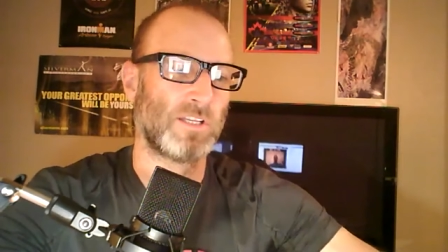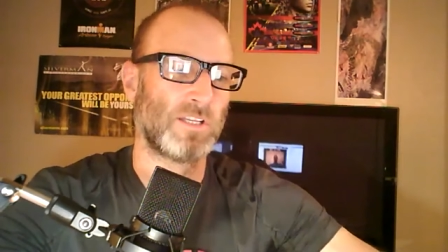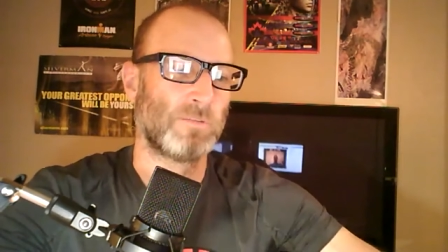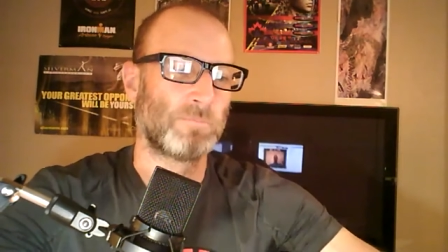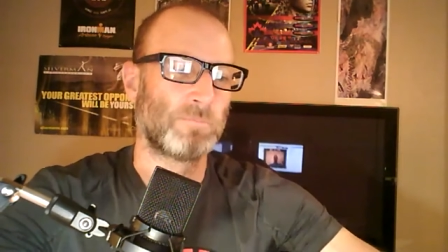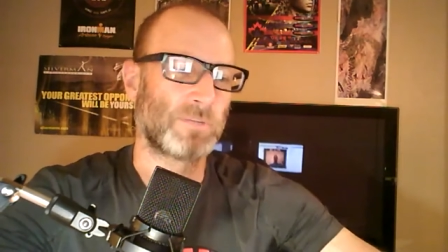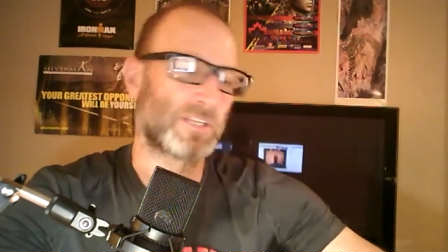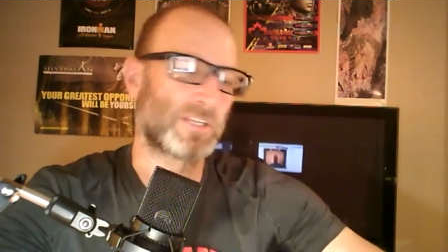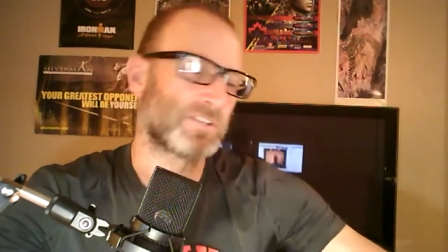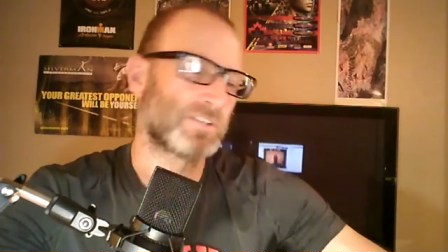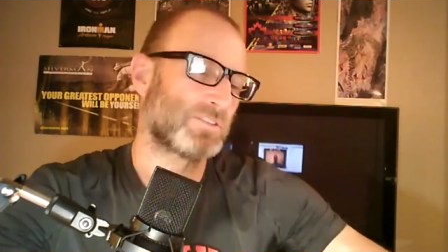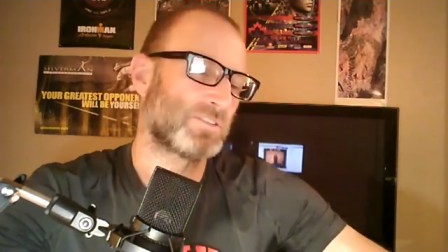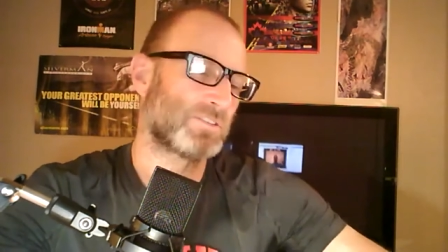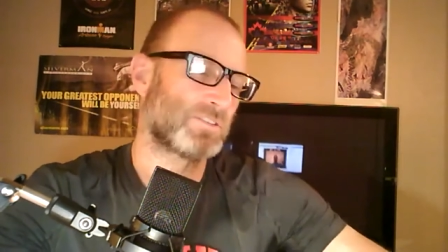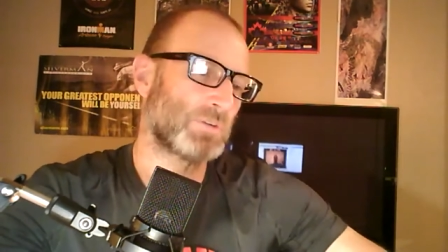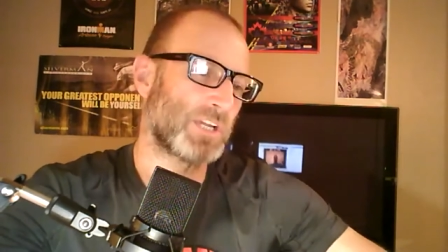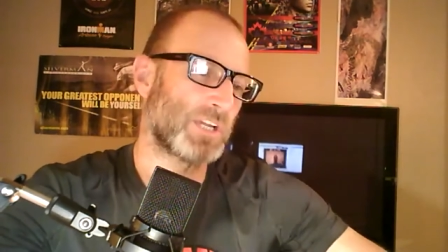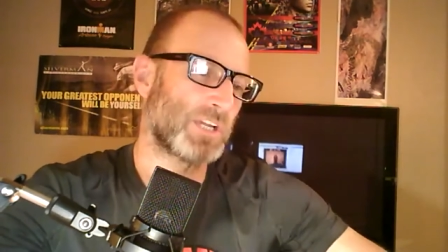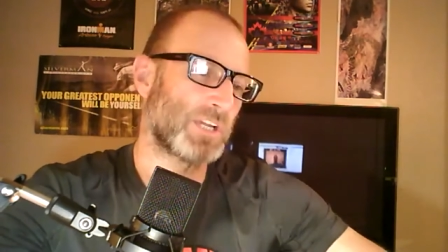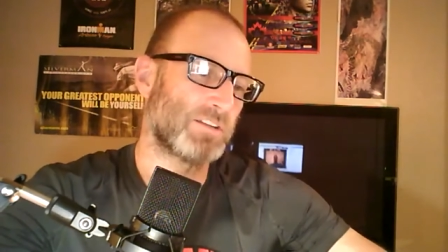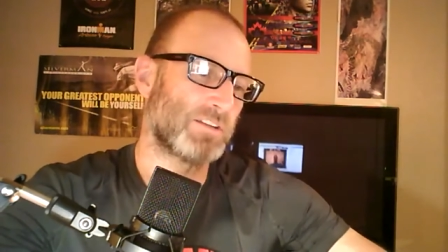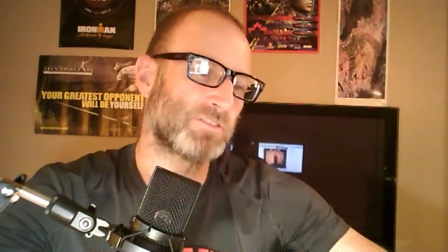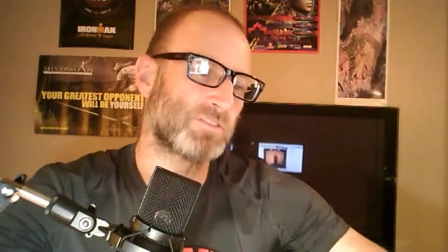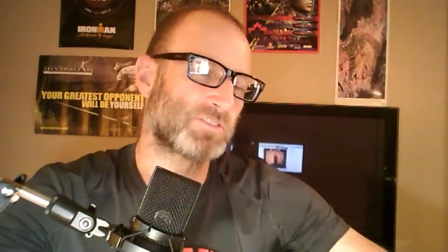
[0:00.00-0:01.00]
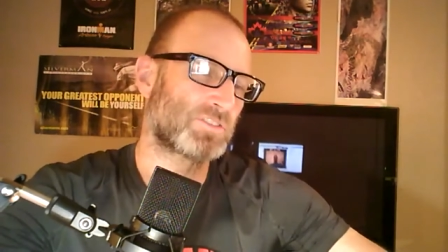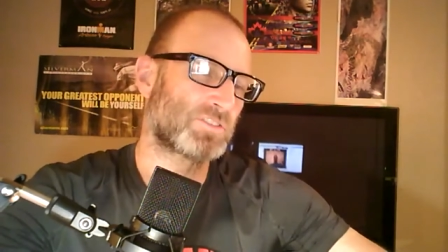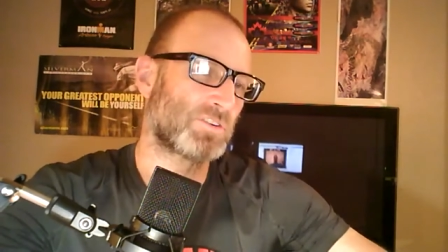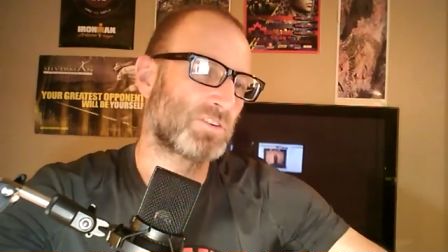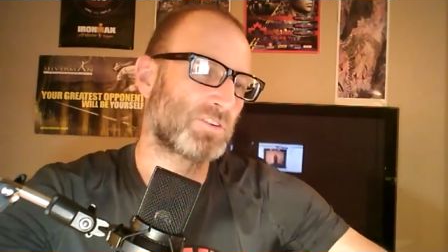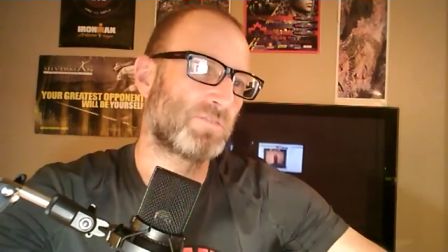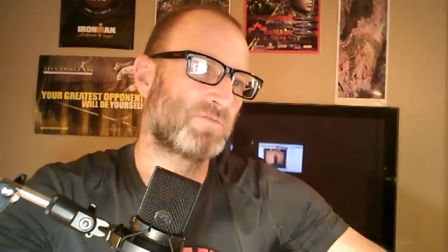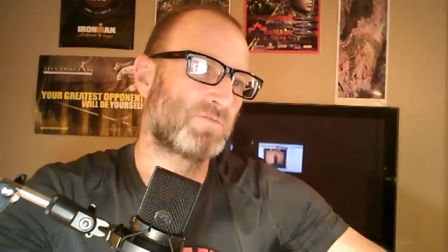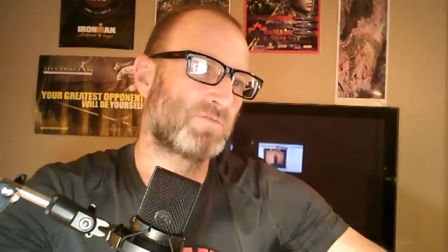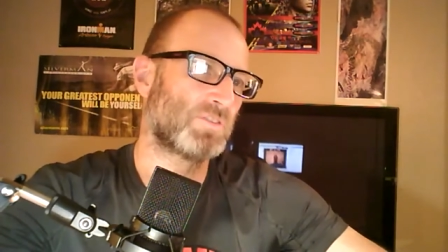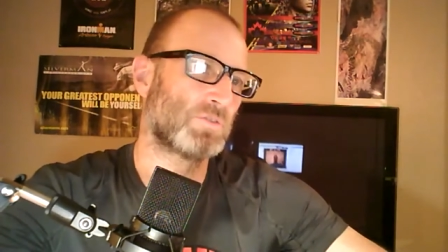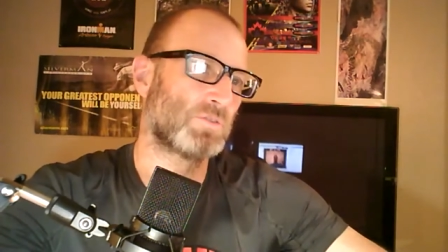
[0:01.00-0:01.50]
Because you're right, there's
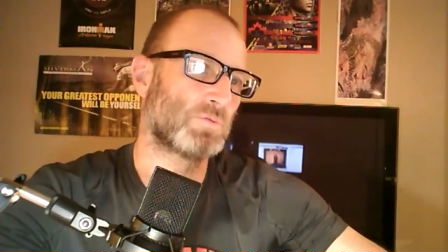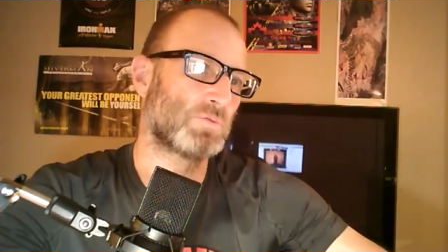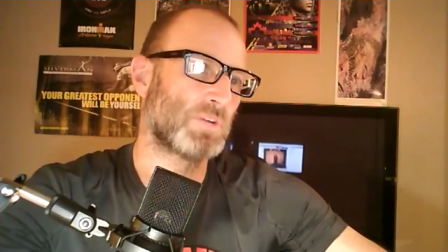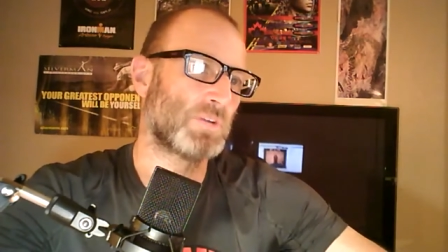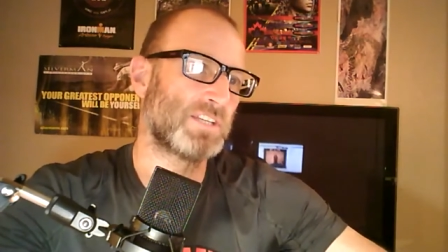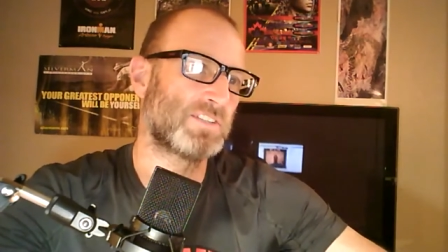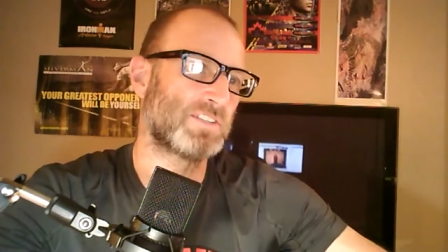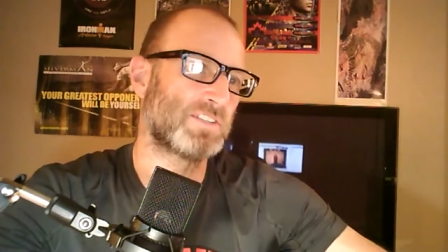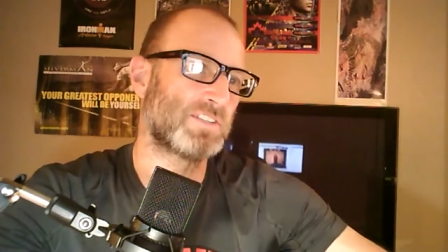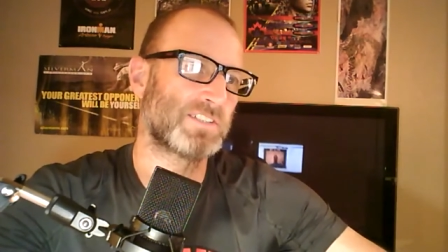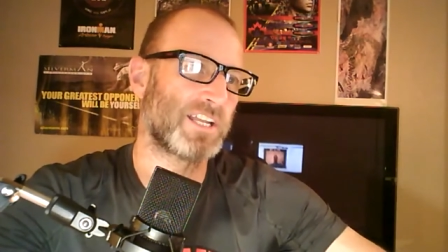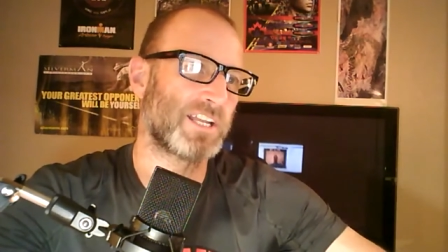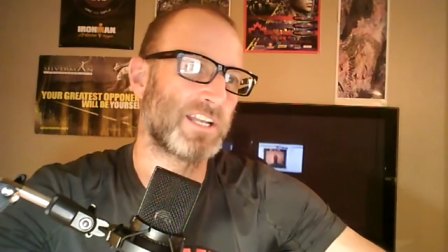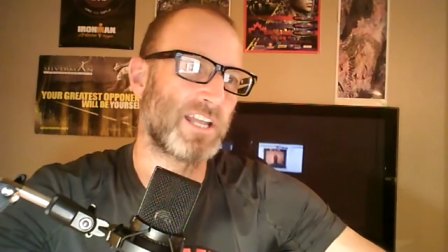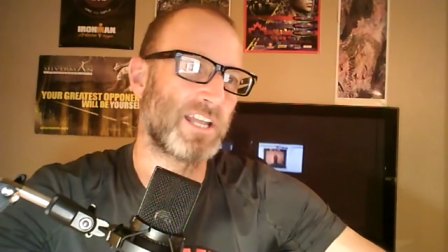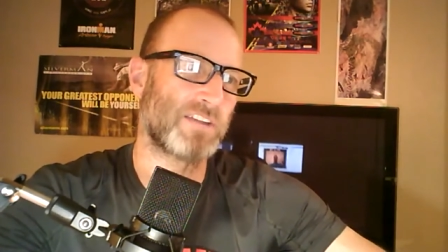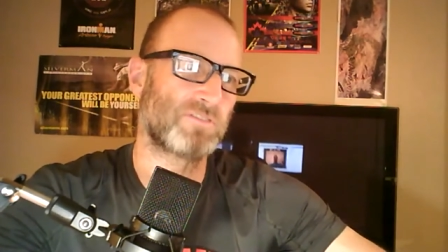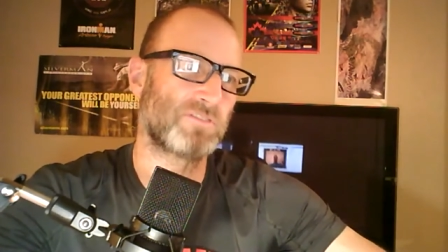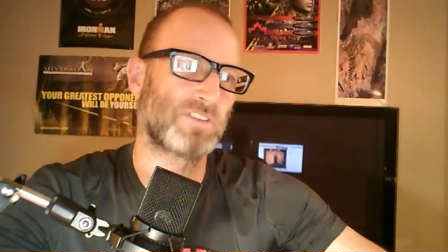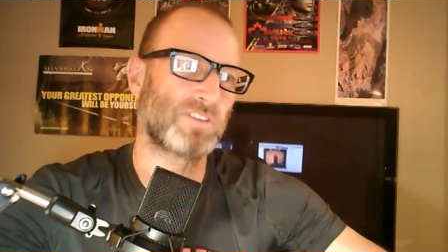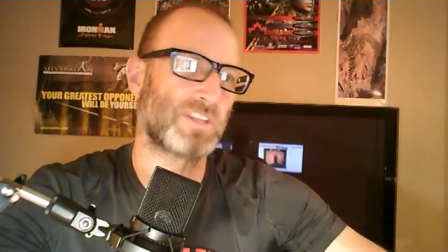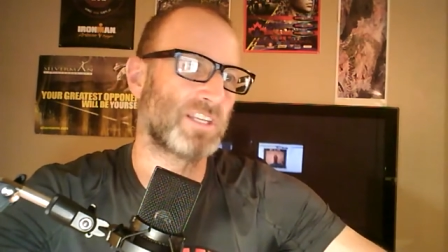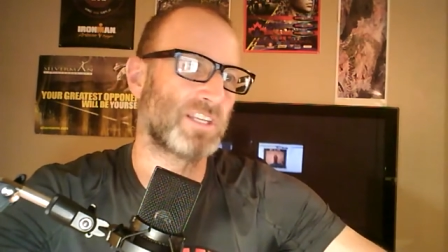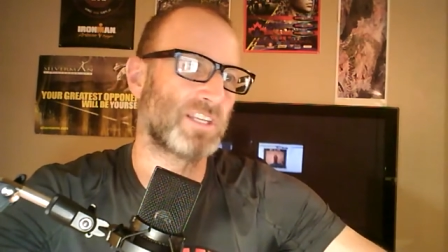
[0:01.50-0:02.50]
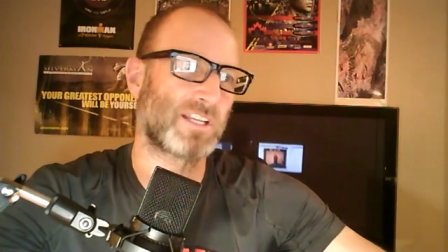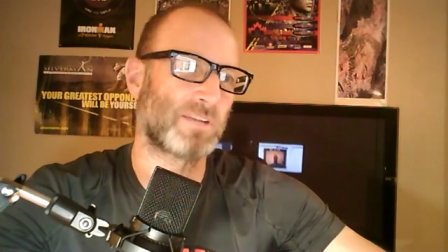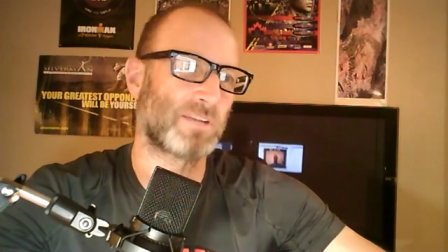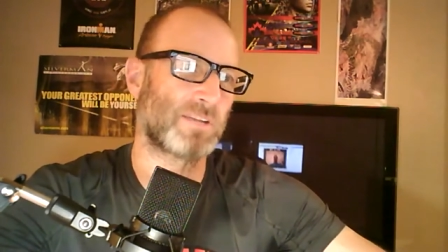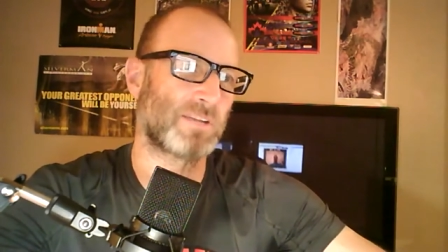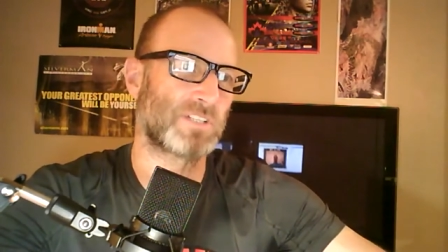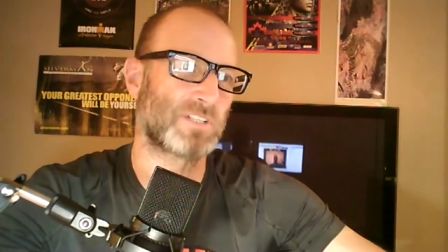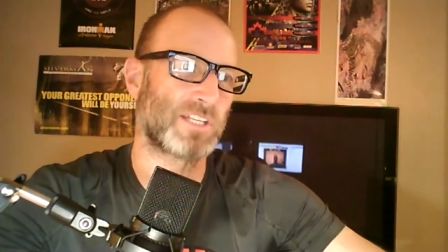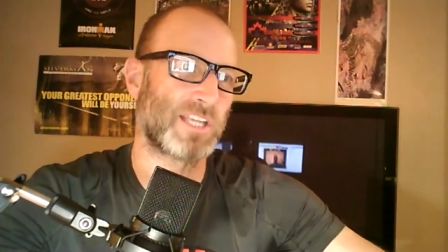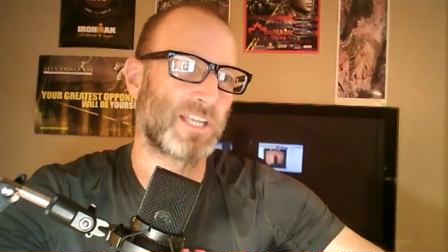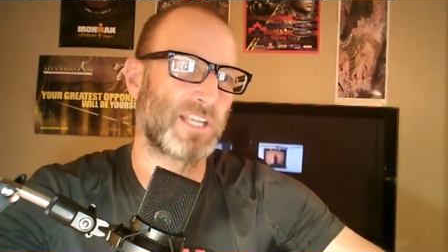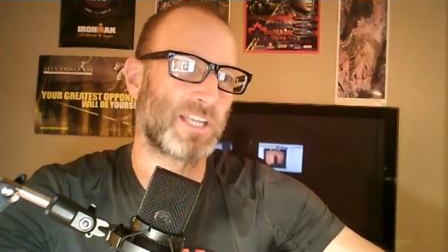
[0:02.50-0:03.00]
so few races that everything
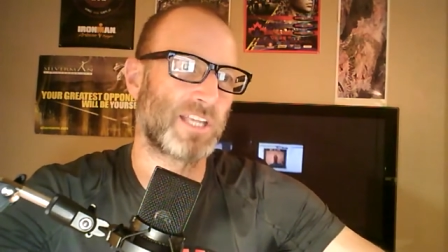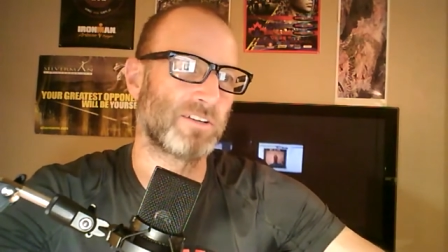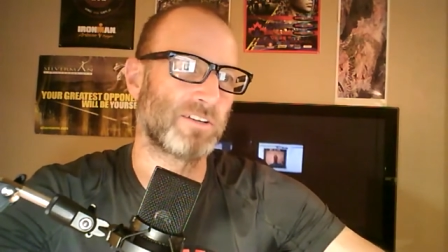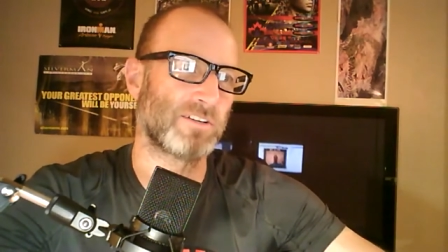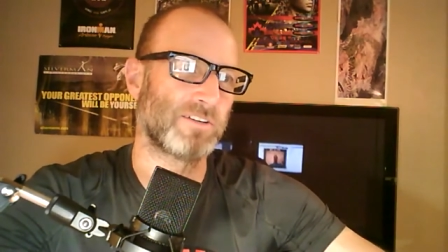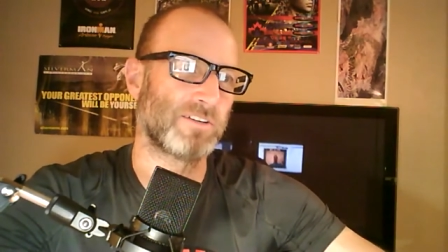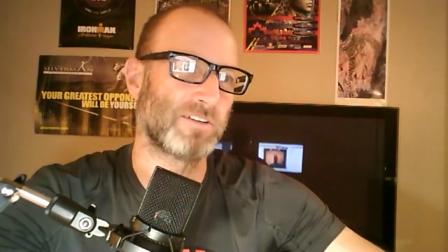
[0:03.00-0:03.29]
comes together.